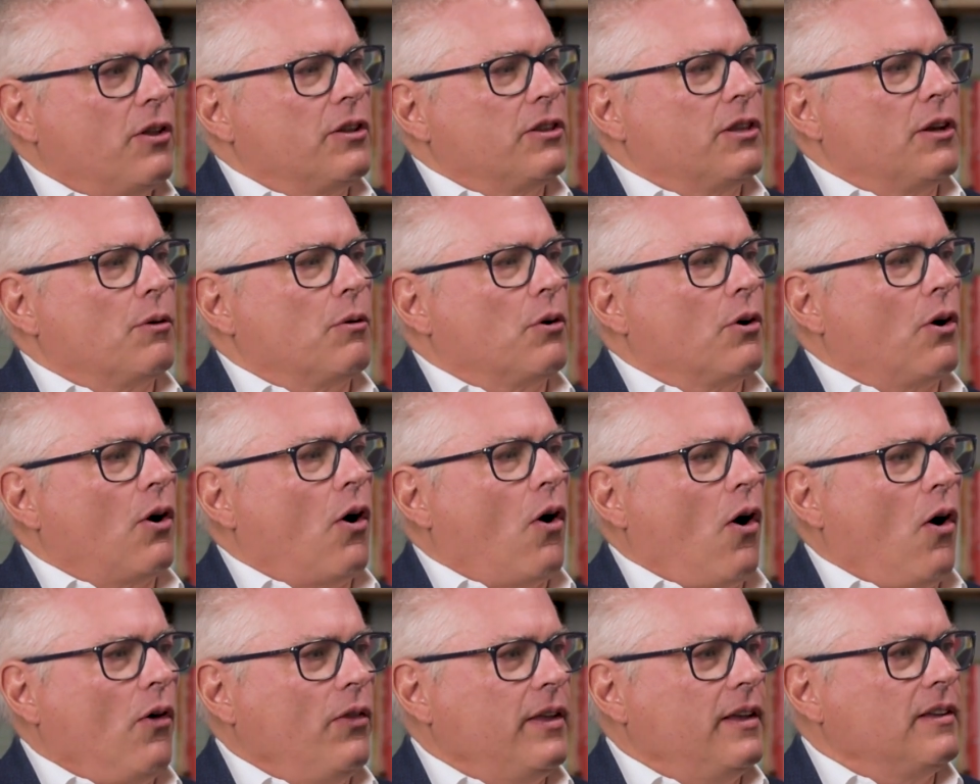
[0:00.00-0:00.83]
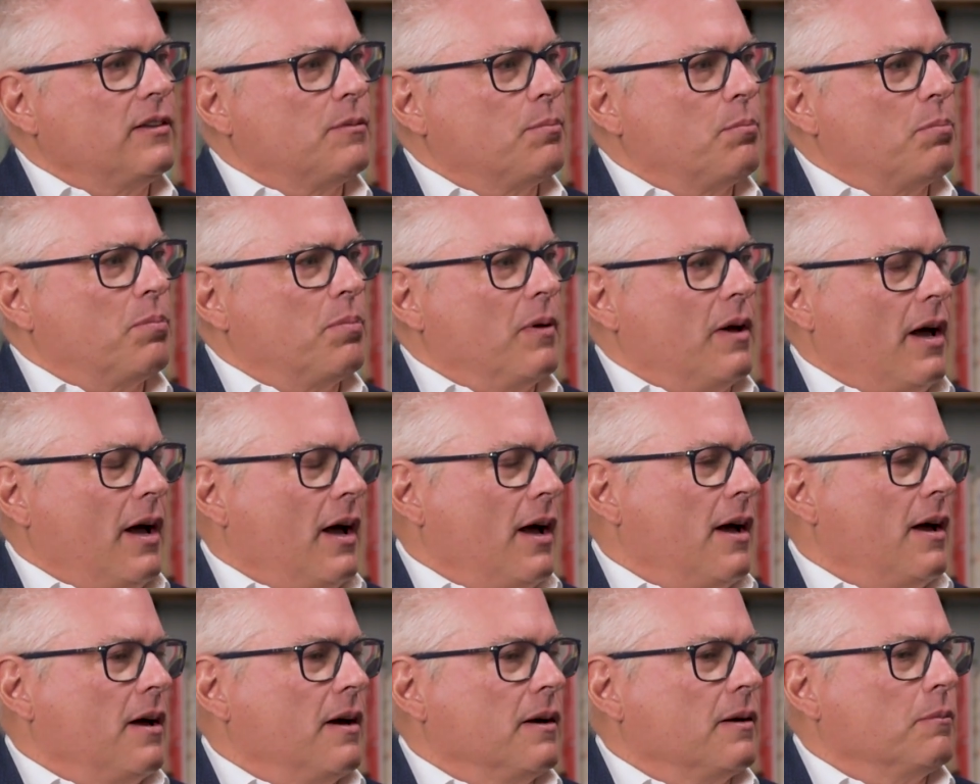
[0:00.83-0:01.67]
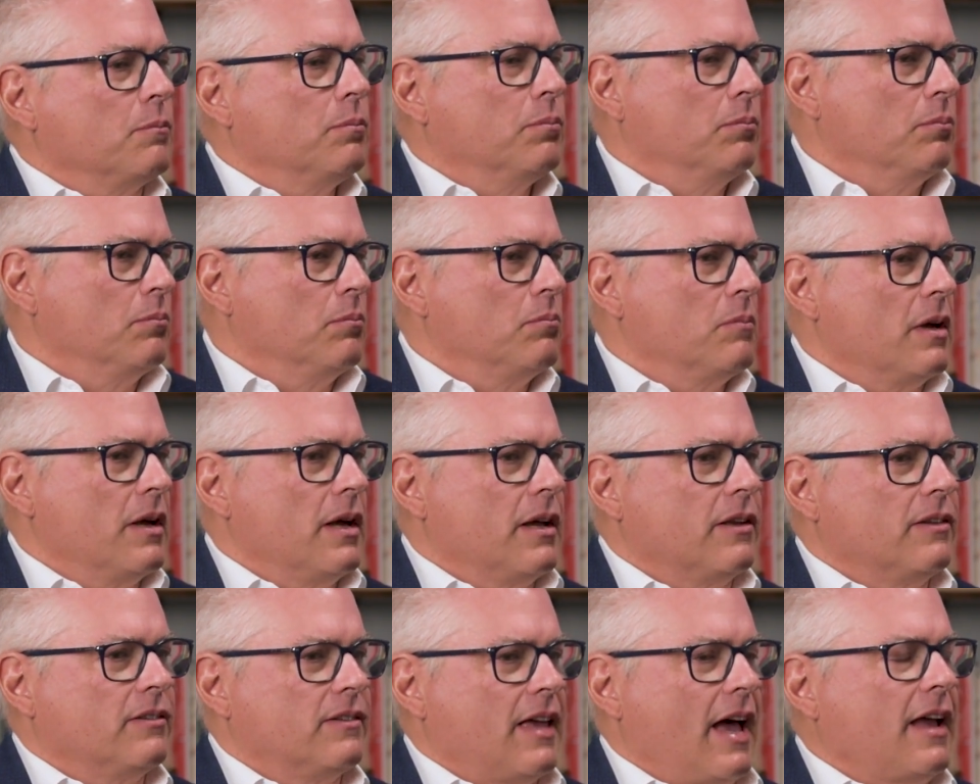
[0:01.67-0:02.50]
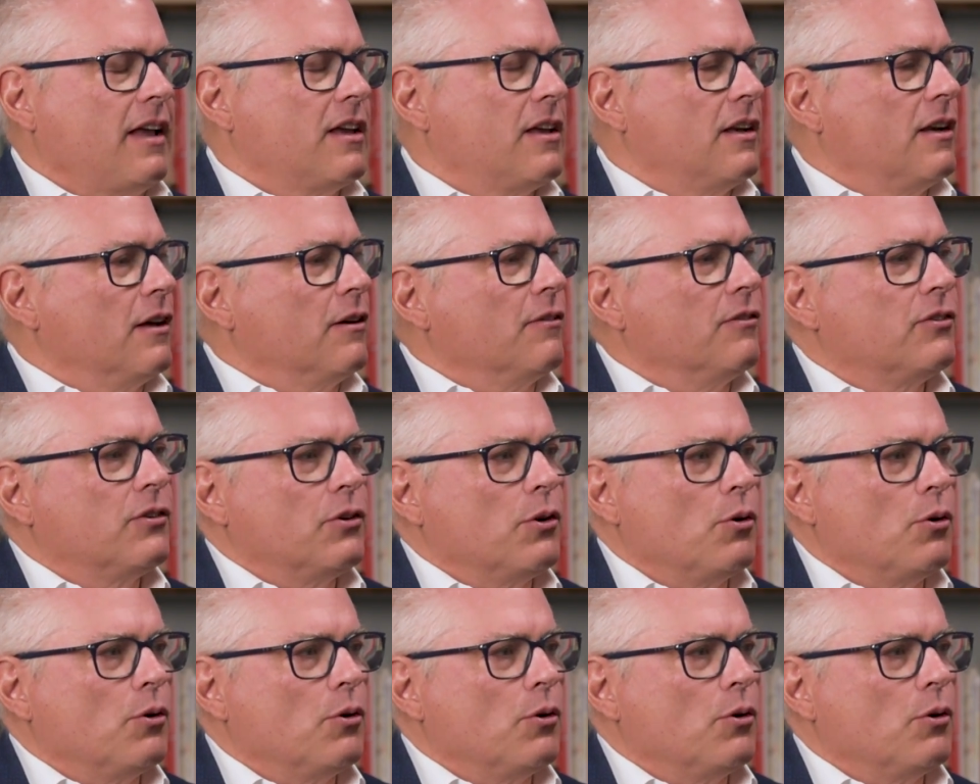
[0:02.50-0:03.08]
that there were all these executives